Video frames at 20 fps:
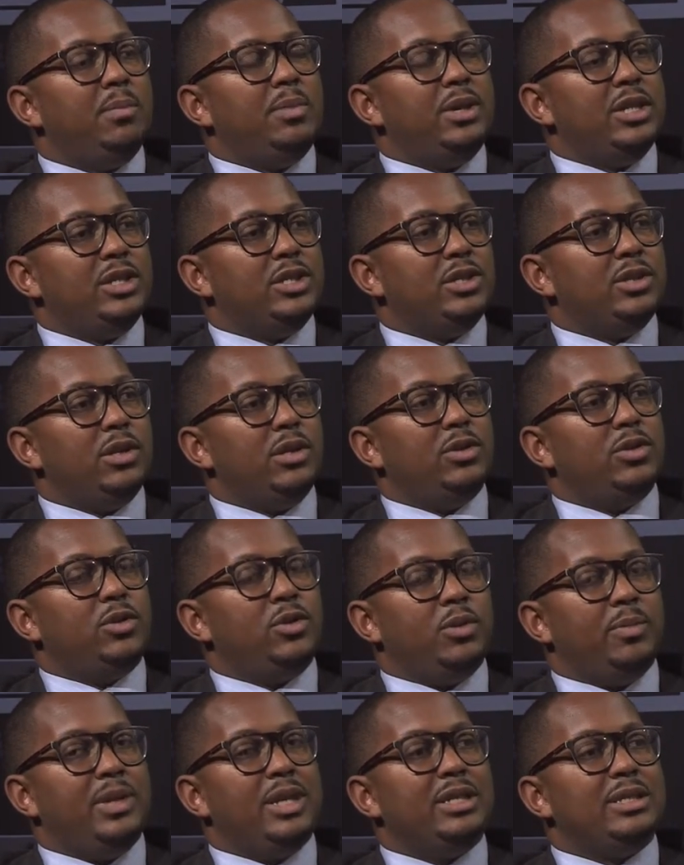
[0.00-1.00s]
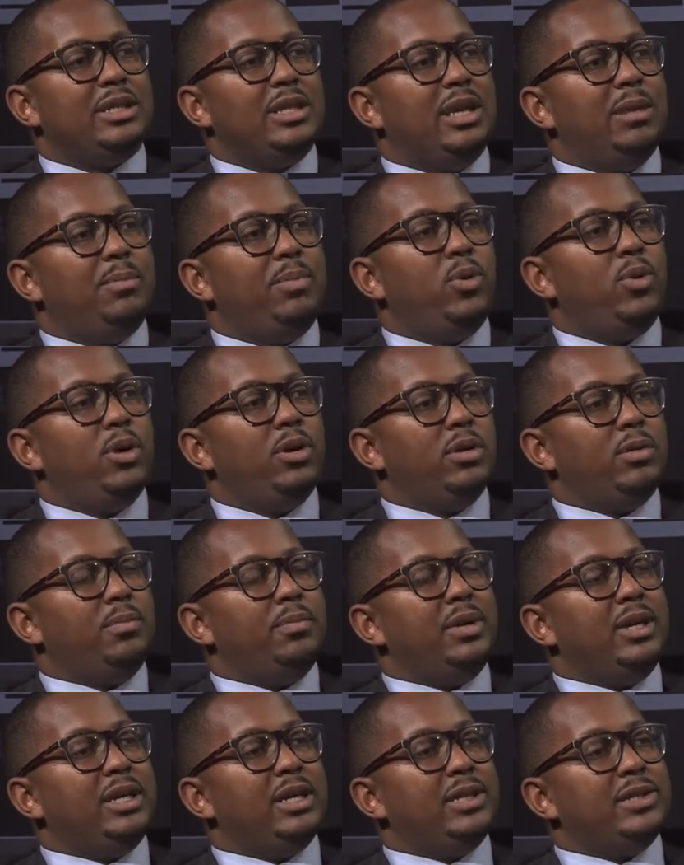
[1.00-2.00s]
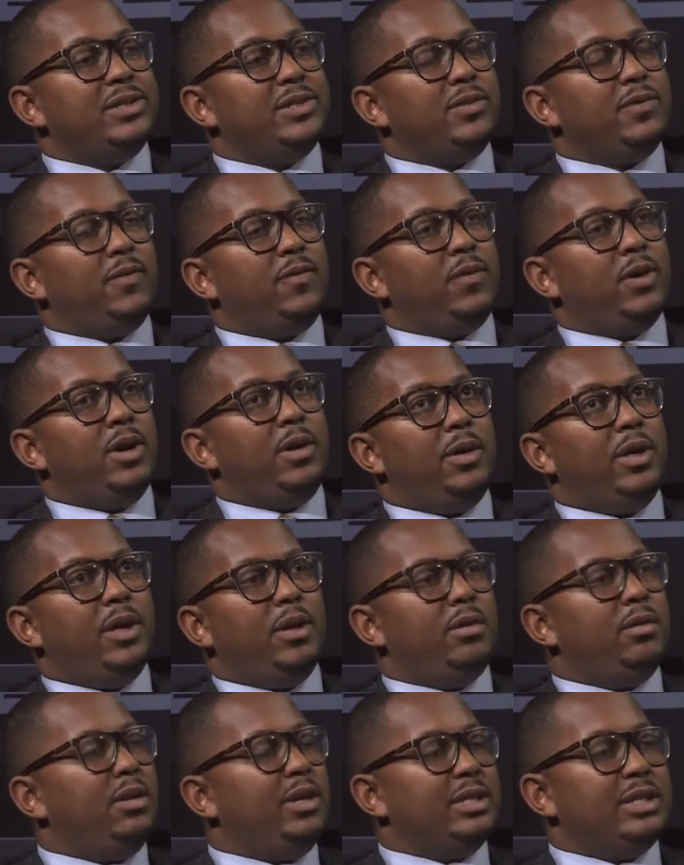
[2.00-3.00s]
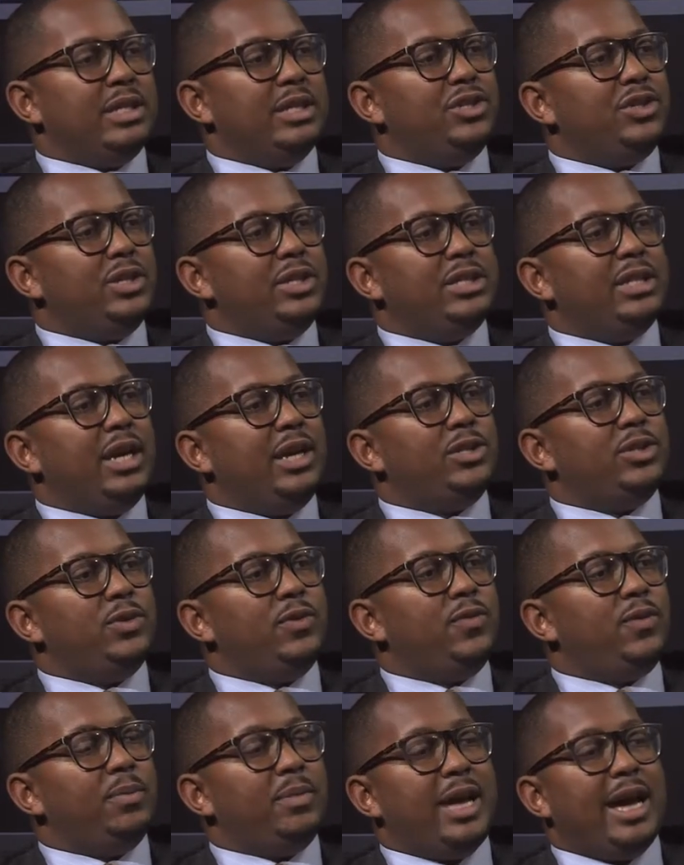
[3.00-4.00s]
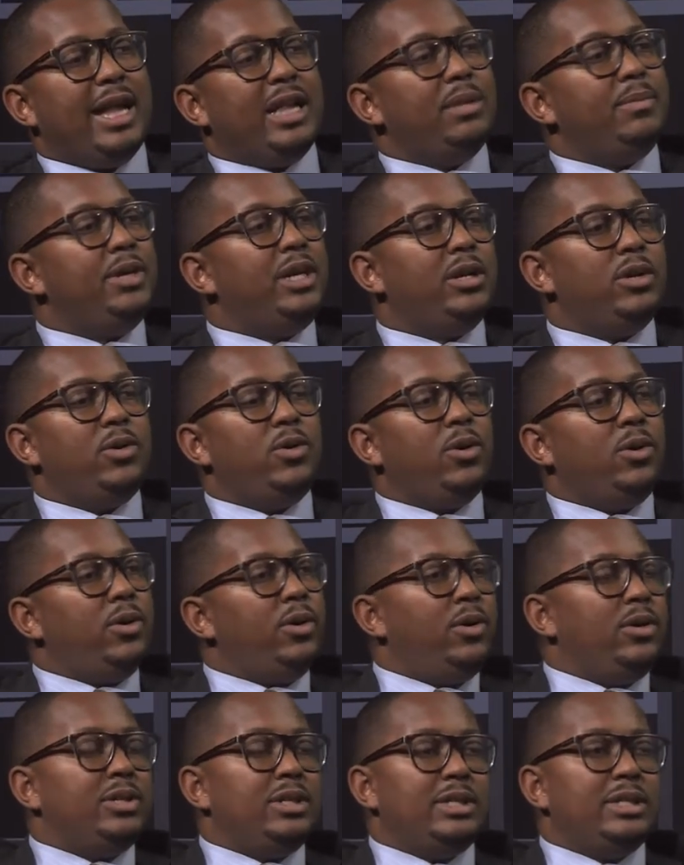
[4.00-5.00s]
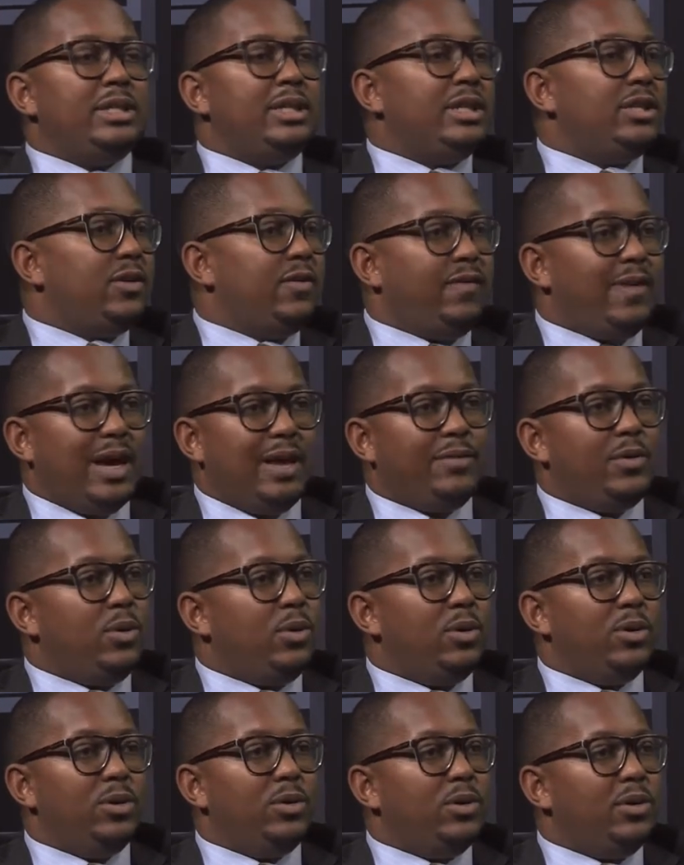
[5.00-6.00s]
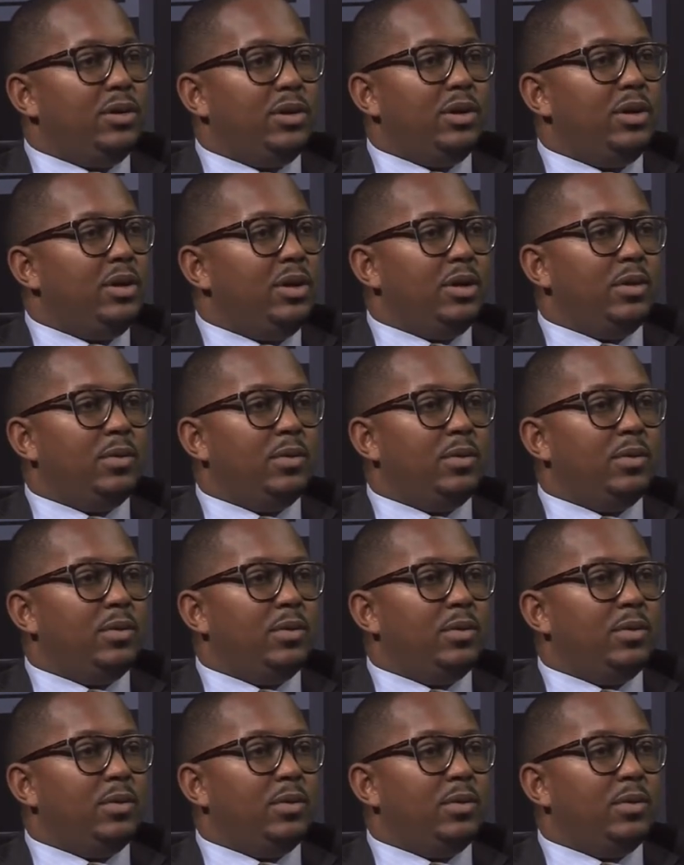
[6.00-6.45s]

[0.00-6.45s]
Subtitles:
but it's tremendously important because it essentially takes you from the Alameda corridor to the 605 corridor.